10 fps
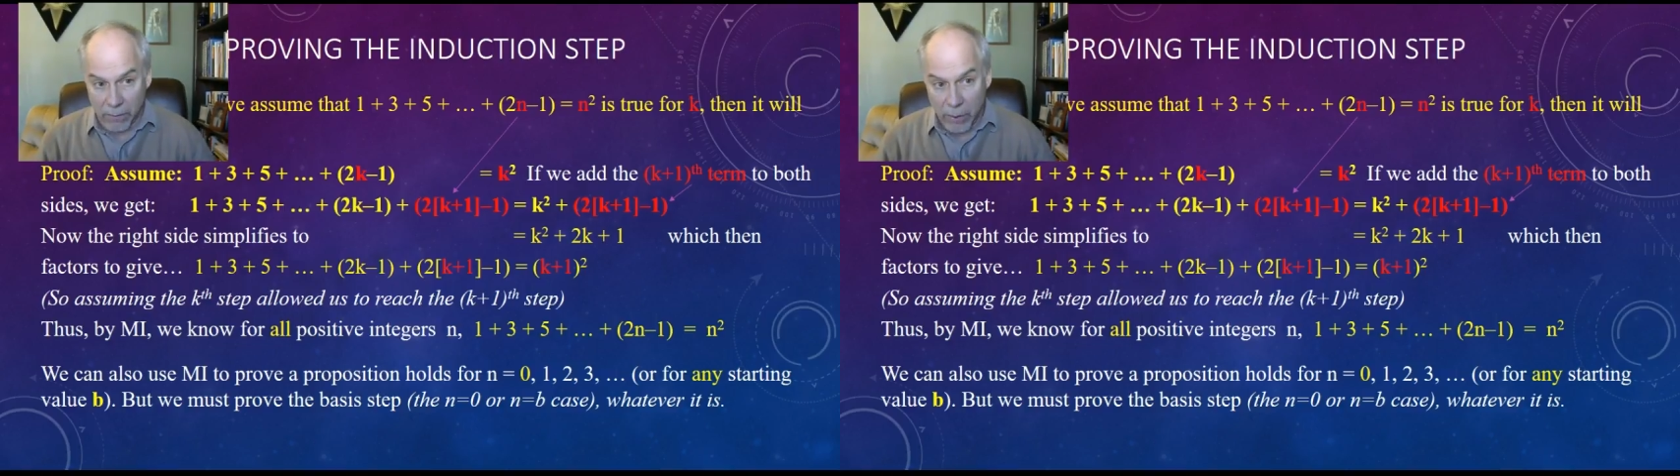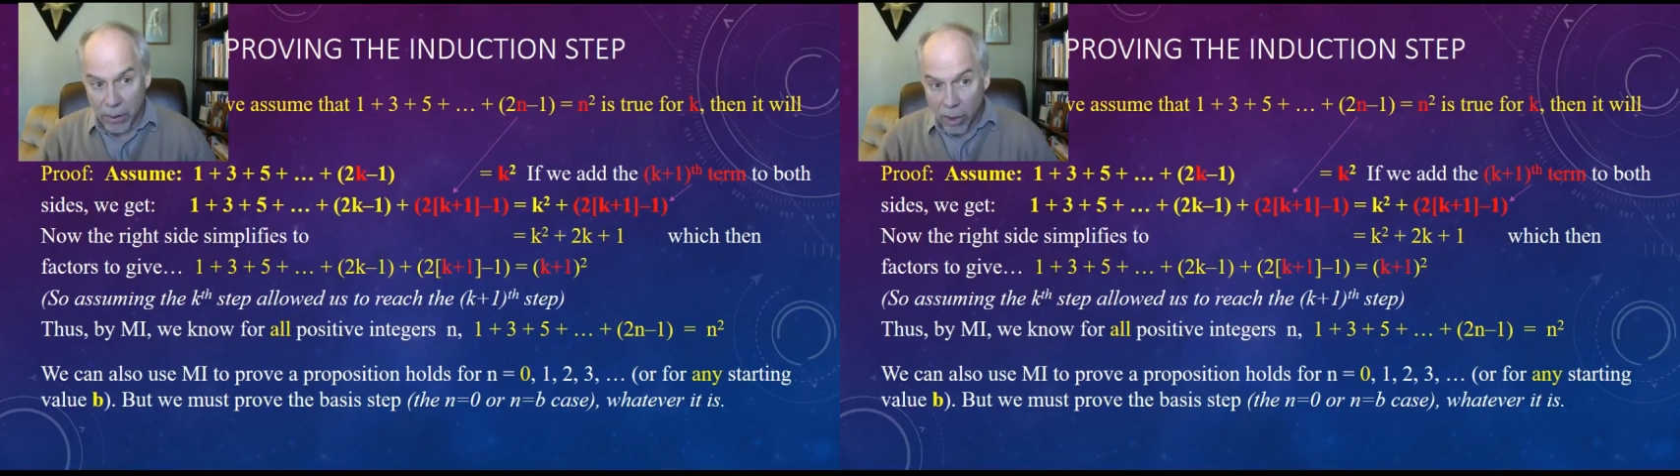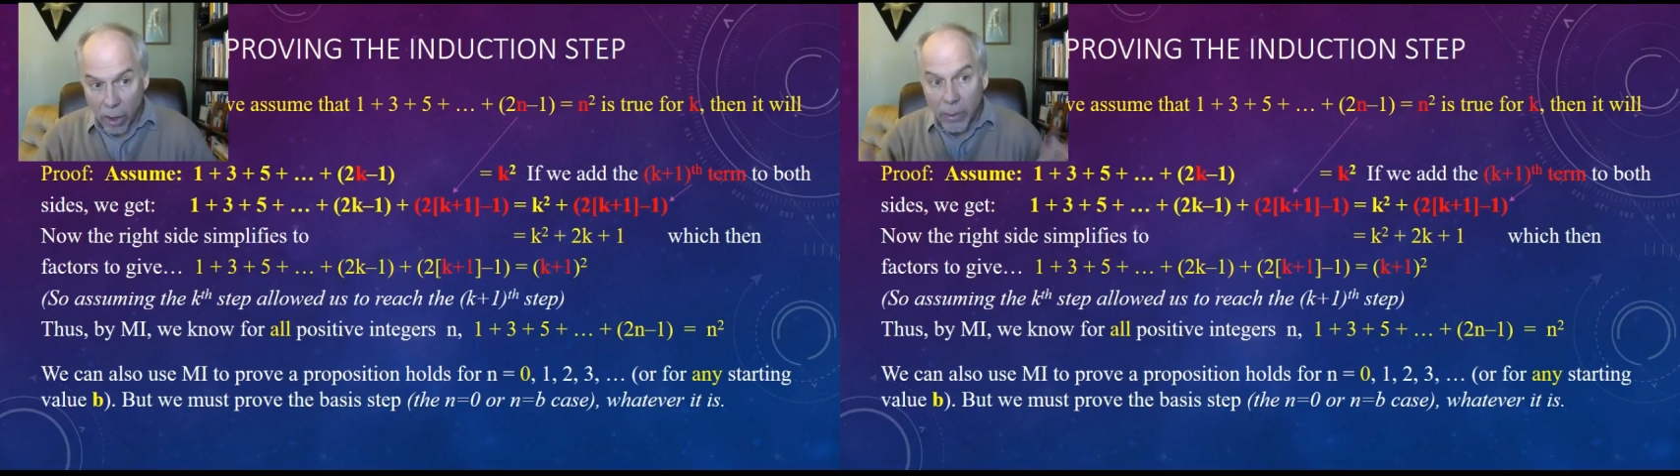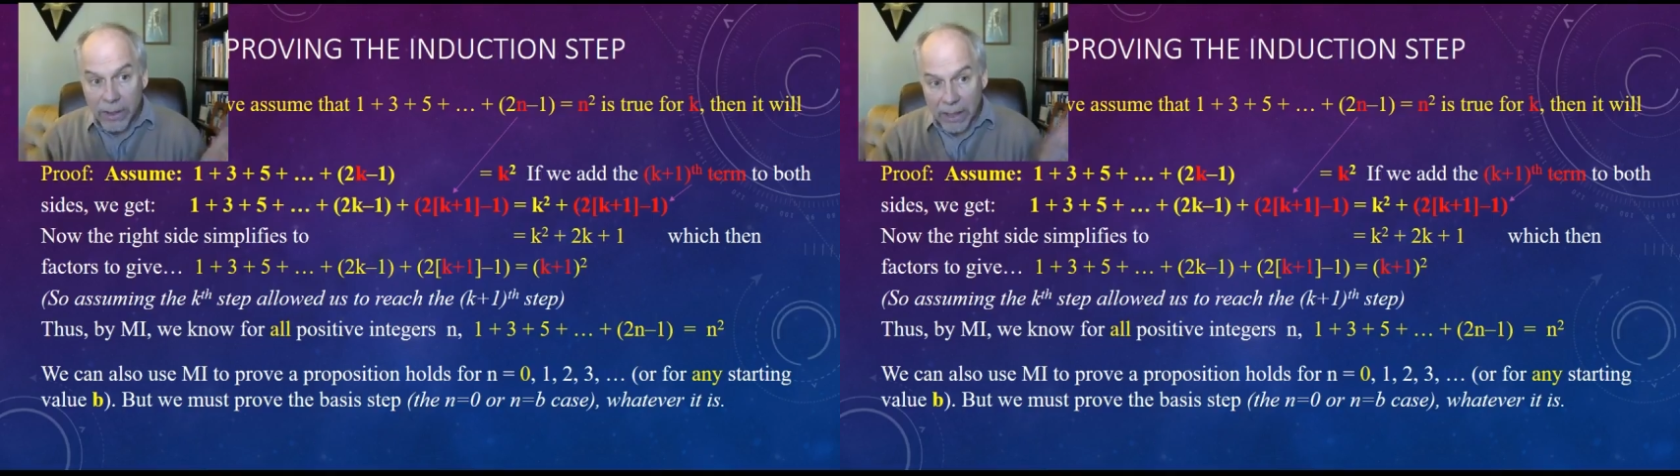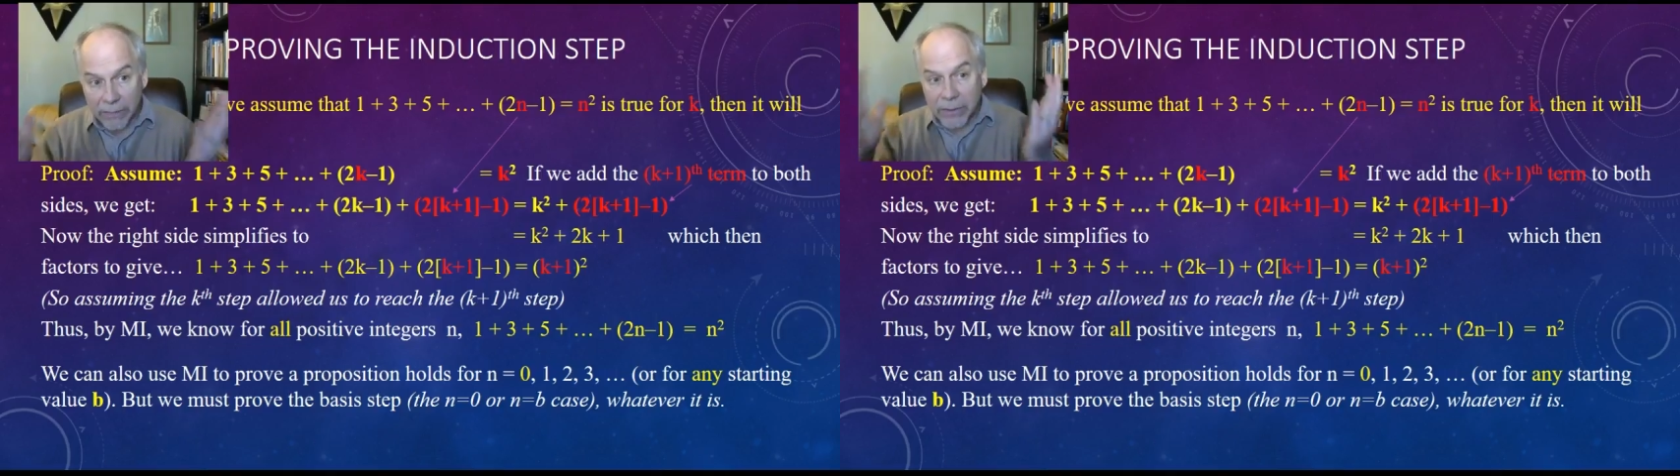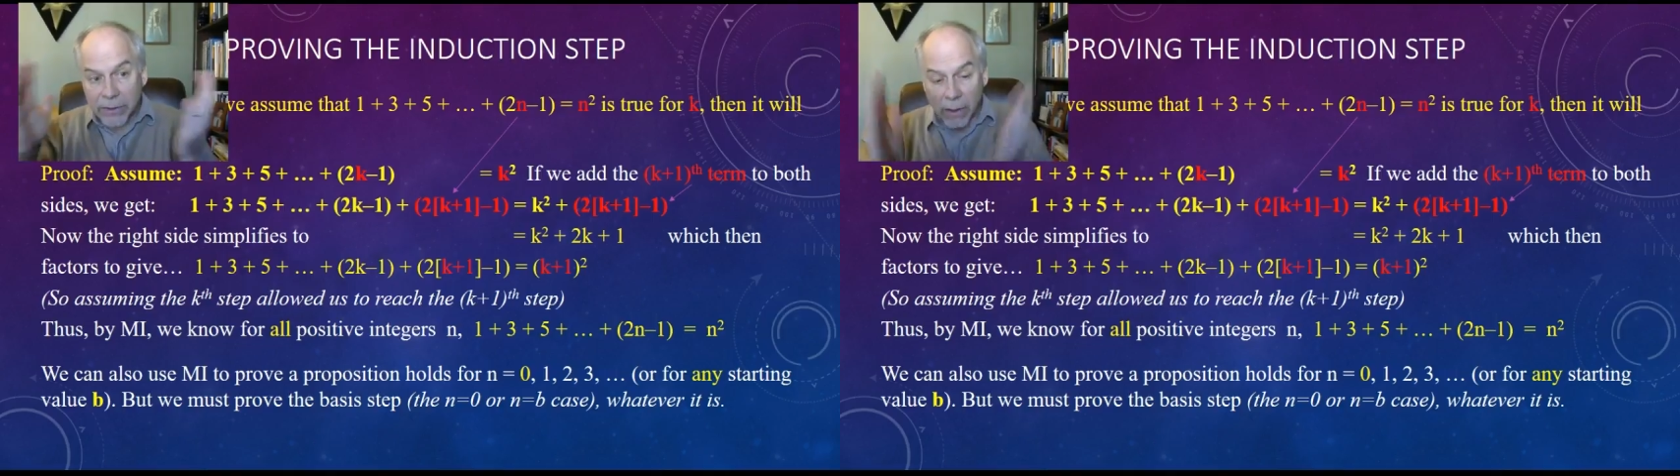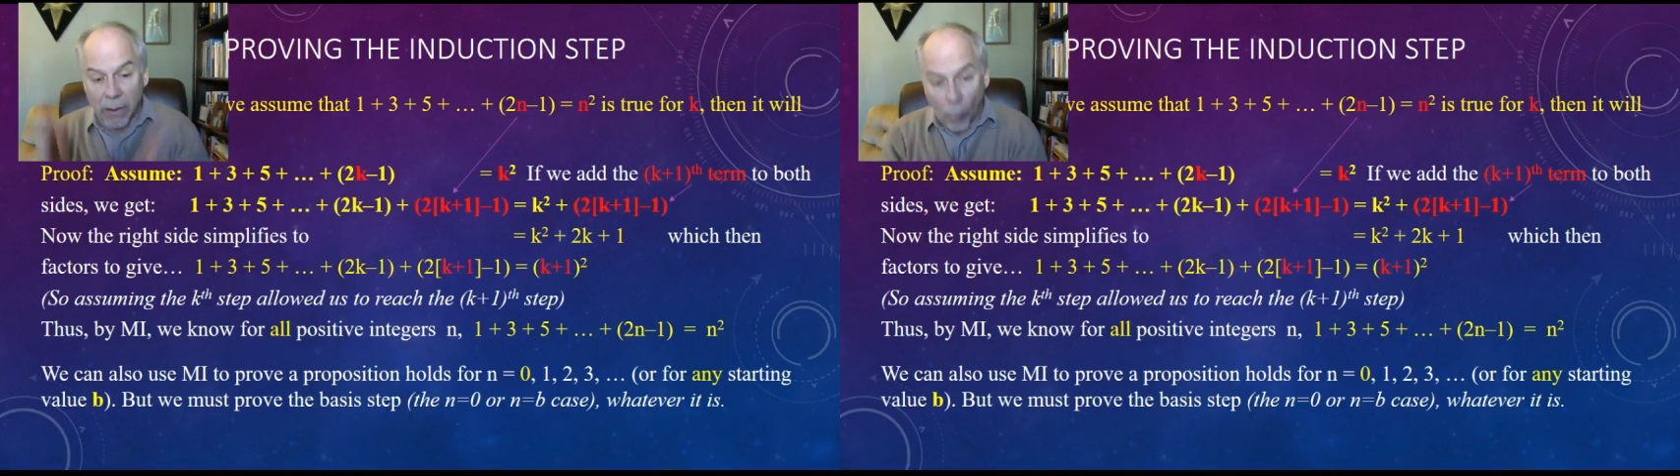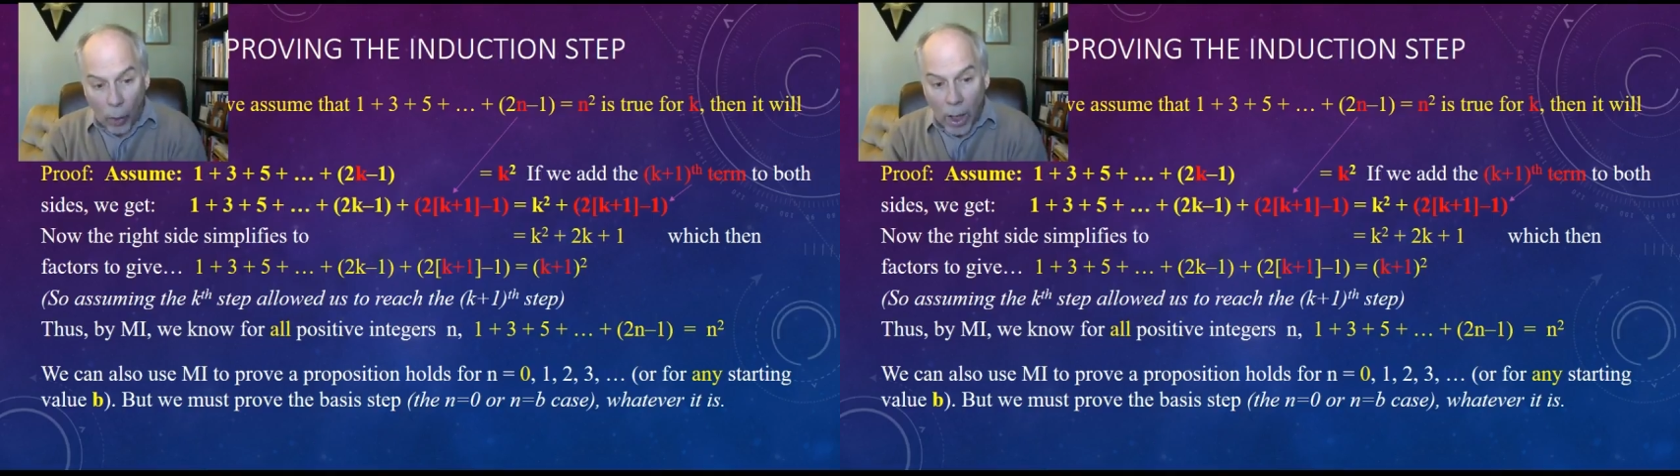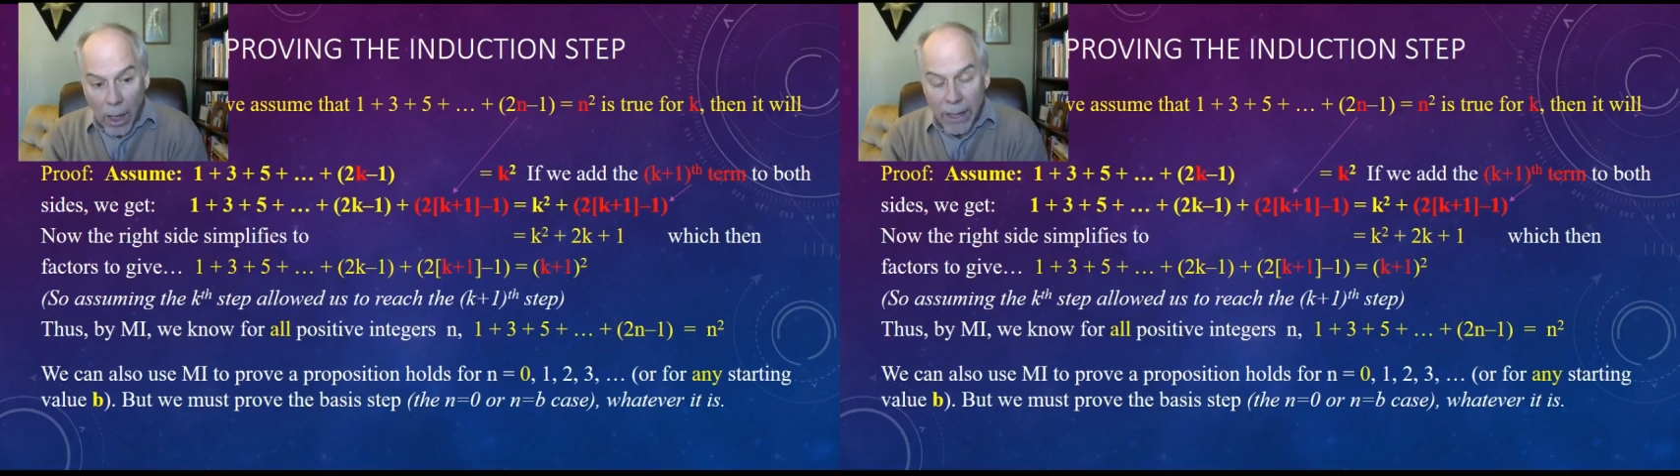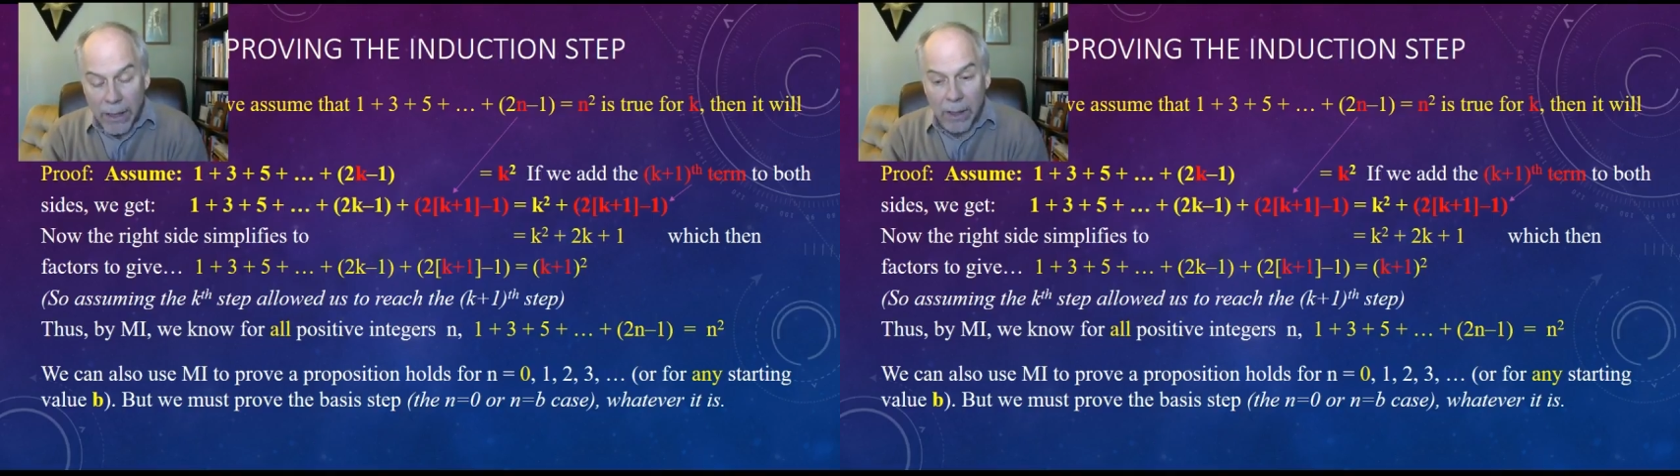We don't always have to start at
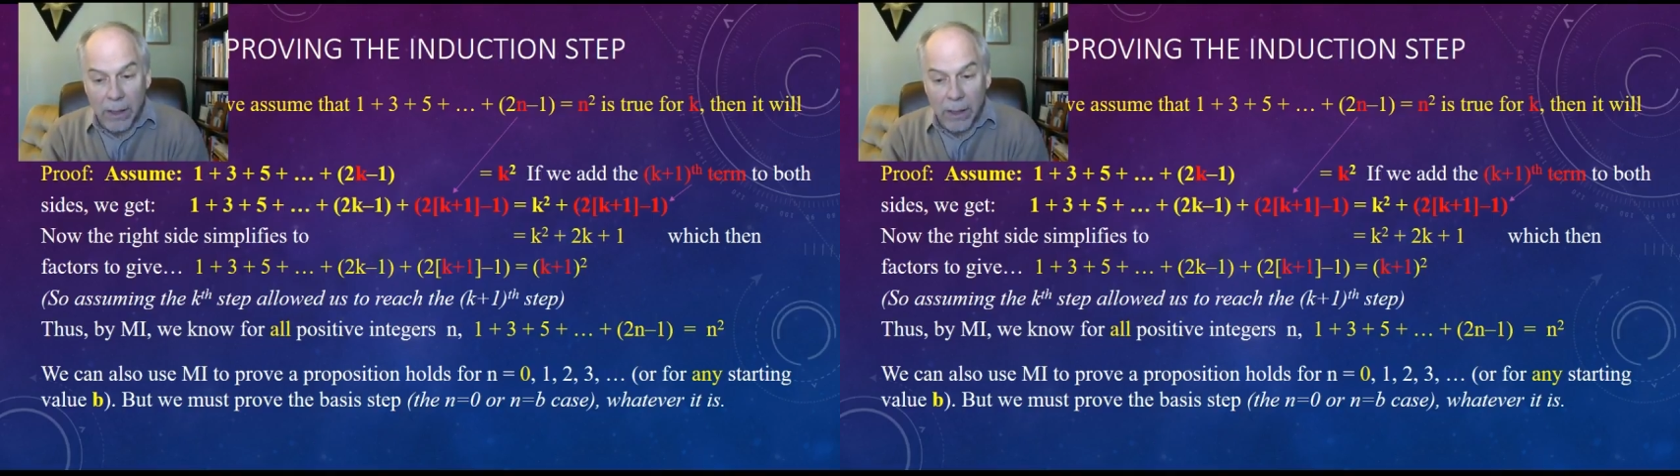1,